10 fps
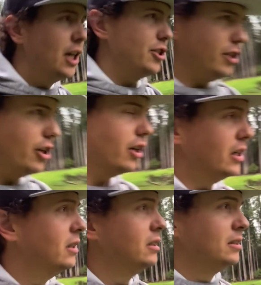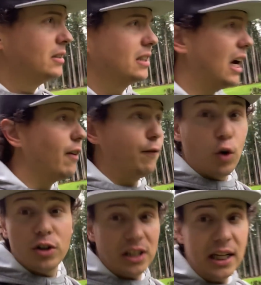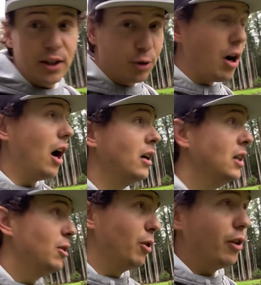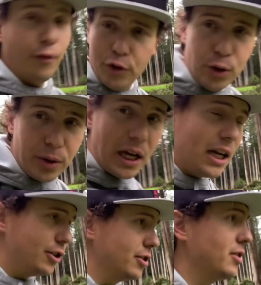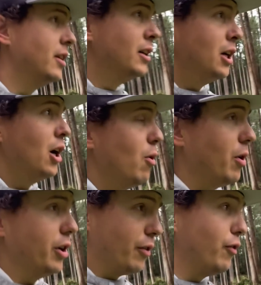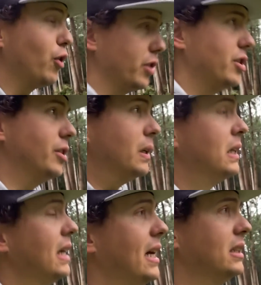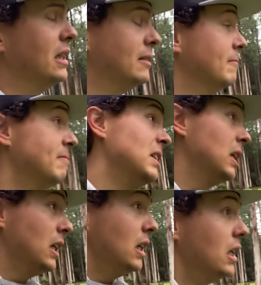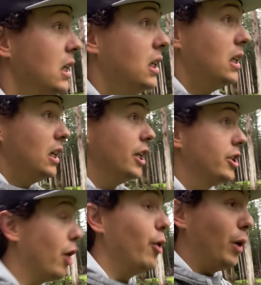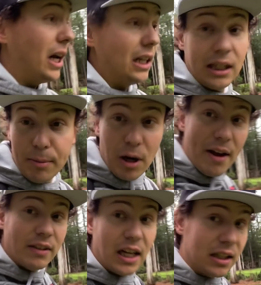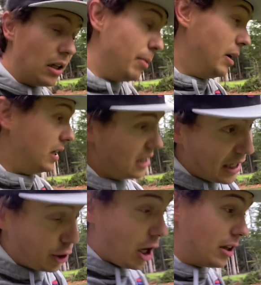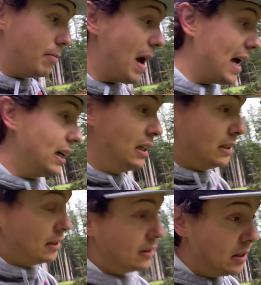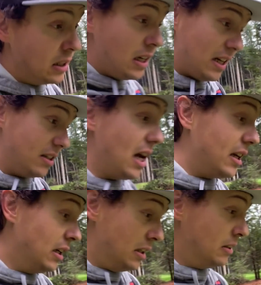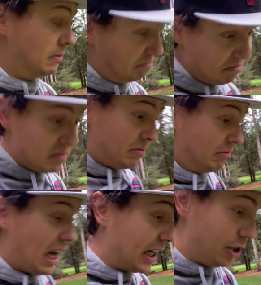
So you're kind of forced to hit a draw. One of the few occasions where you're forced to. And so what I like about having that club and that shot in the bag is that I can